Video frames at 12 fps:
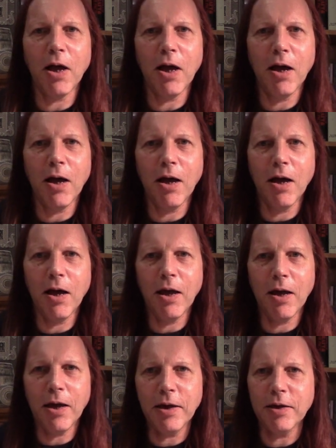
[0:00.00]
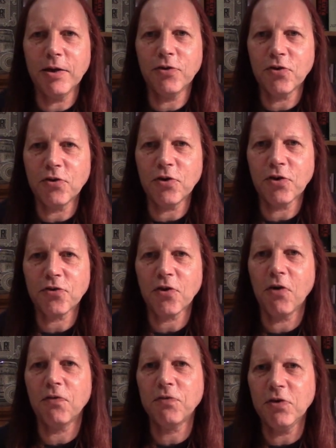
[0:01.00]
It is a
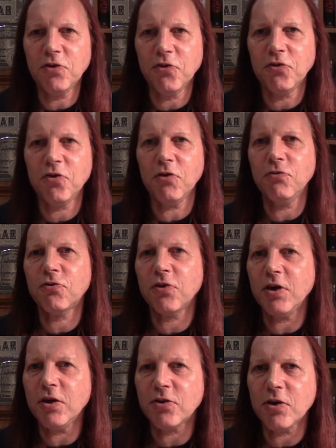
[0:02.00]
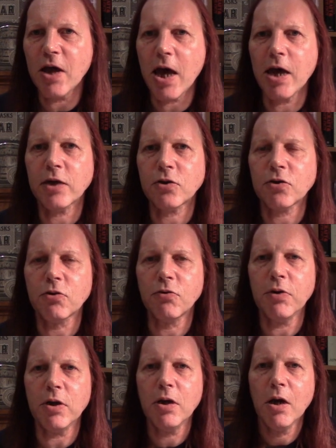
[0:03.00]
soft, it's a juicy, it's an
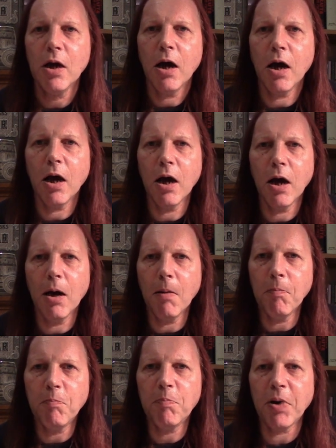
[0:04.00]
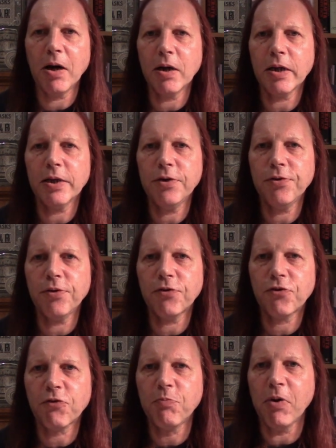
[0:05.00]
estery barleyed
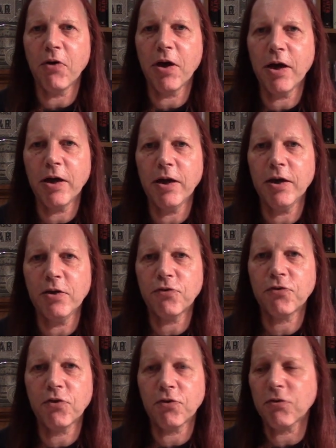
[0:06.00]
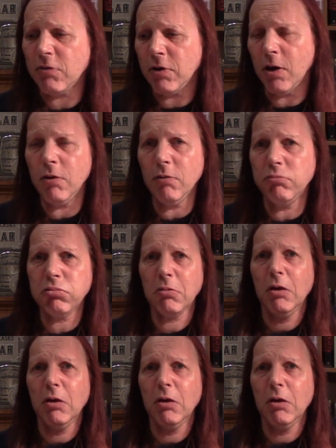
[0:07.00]
spirit, and it is just, you know,